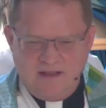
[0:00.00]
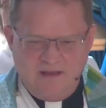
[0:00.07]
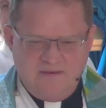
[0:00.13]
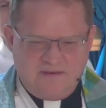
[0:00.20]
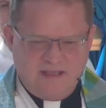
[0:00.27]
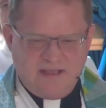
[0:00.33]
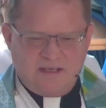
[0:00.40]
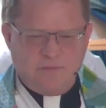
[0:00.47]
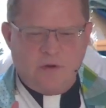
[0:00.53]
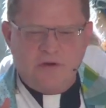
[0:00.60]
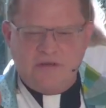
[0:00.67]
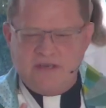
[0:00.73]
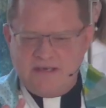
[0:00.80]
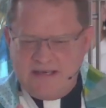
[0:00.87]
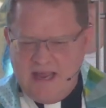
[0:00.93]
And this
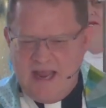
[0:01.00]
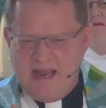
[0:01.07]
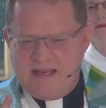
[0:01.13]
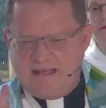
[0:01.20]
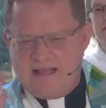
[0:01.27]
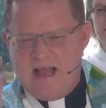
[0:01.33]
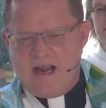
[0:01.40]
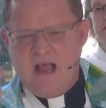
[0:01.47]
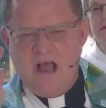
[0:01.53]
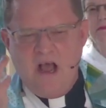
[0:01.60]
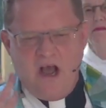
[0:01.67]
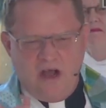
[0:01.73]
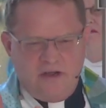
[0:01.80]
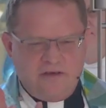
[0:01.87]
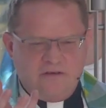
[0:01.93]
person takes that
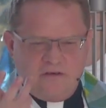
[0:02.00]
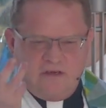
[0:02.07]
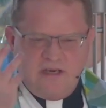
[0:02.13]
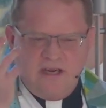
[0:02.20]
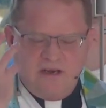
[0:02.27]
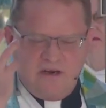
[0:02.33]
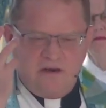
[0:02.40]
hundred years